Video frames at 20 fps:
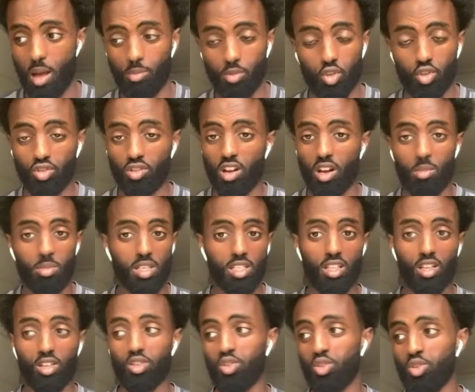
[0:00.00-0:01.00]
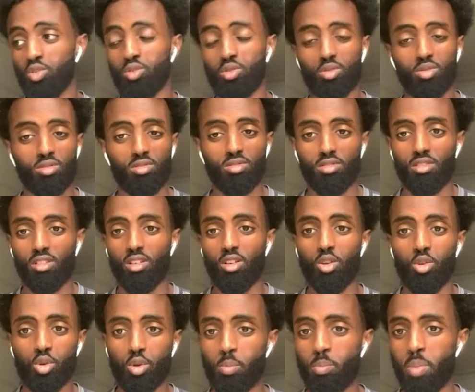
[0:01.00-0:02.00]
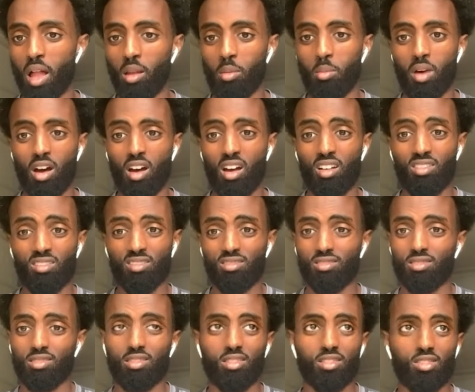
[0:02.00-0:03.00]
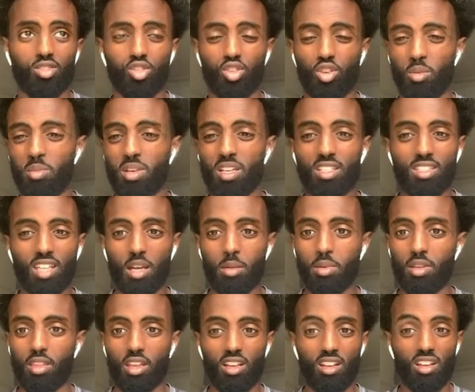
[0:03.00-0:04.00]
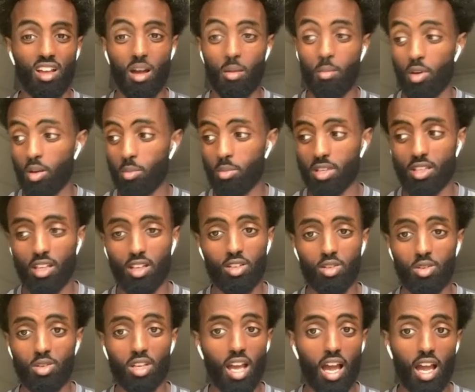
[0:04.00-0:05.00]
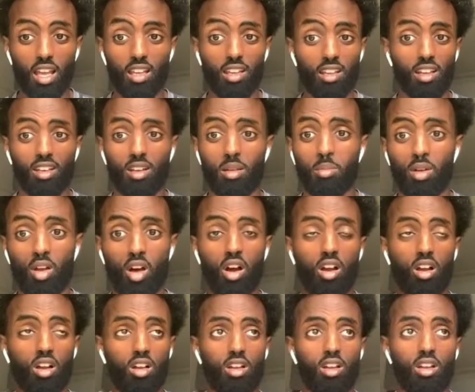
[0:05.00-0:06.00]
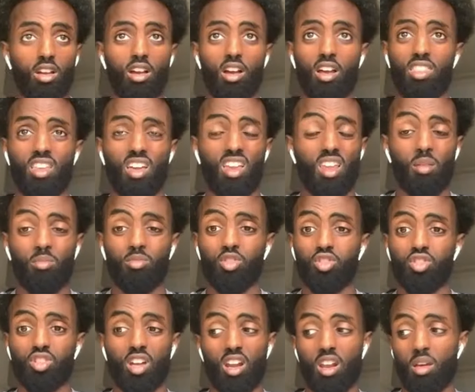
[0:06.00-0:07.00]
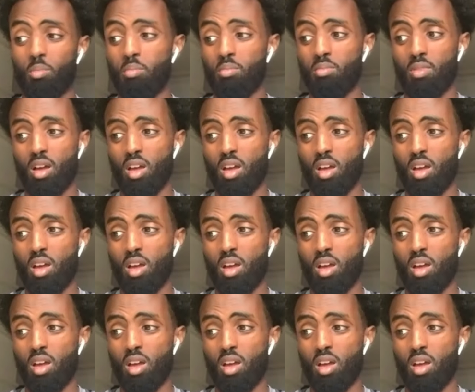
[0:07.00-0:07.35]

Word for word: I'm just gonna be the new Luke Belmar, John Main type of thing. I'm gonna be the new guy in the block, and then I'm just gonna.